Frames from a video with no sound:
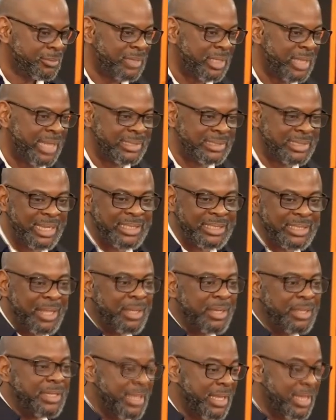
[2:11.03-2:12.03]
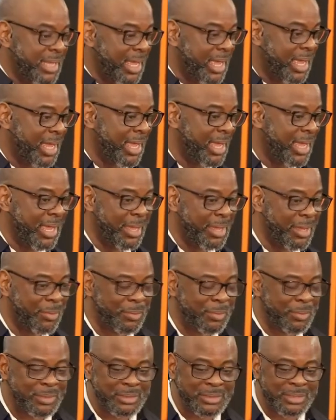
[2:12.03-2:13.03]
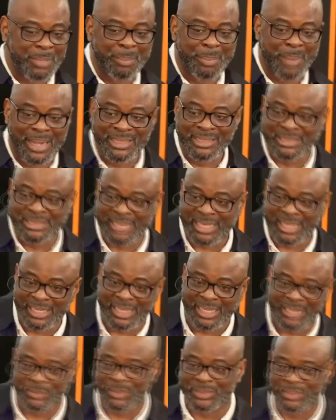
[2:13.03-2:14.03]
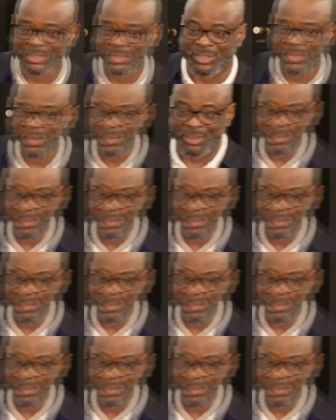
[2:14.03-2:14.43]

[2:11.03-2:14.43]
and tell the barrister, that's what it's called.